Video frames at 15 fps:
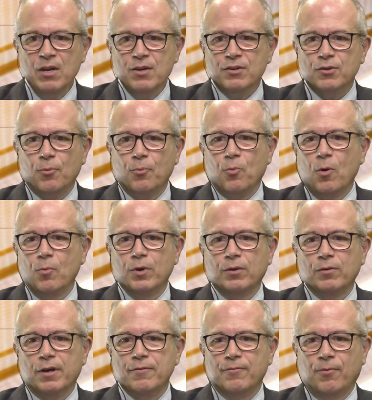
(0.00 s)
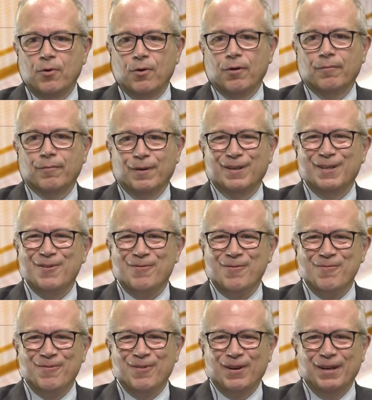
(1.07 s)
So what we're looking for, from
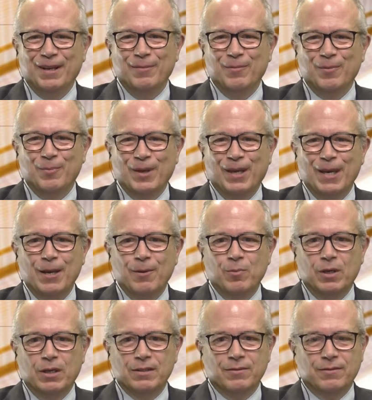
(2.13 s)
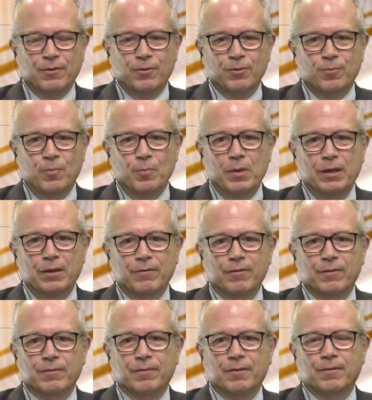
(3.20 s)
the very beginning, because many of
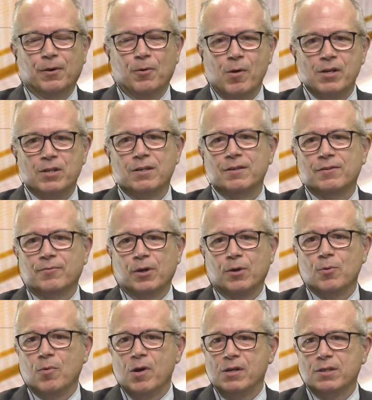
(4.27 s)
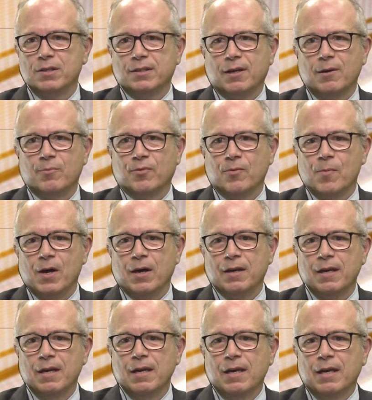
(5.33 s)
the frequent questions come from that,
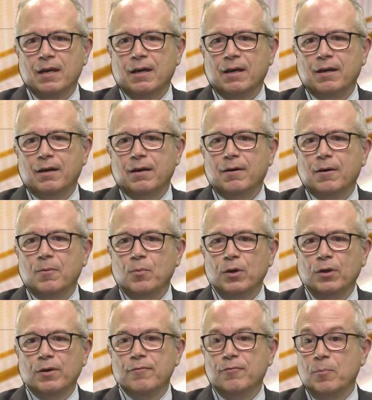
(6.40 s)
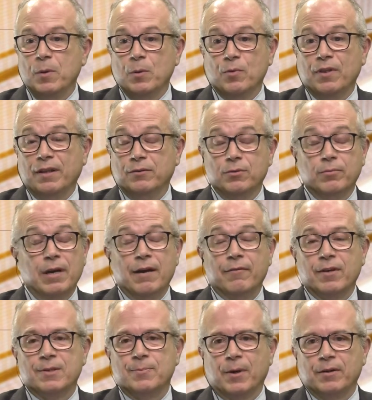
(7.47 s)
we're looking for people that do have
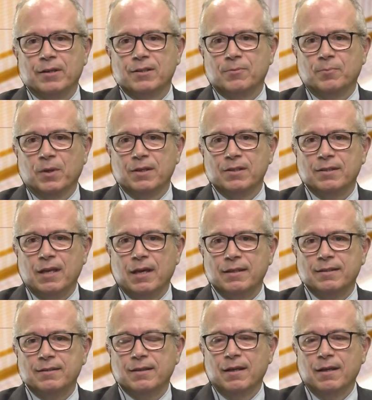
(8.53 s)
experience, because that's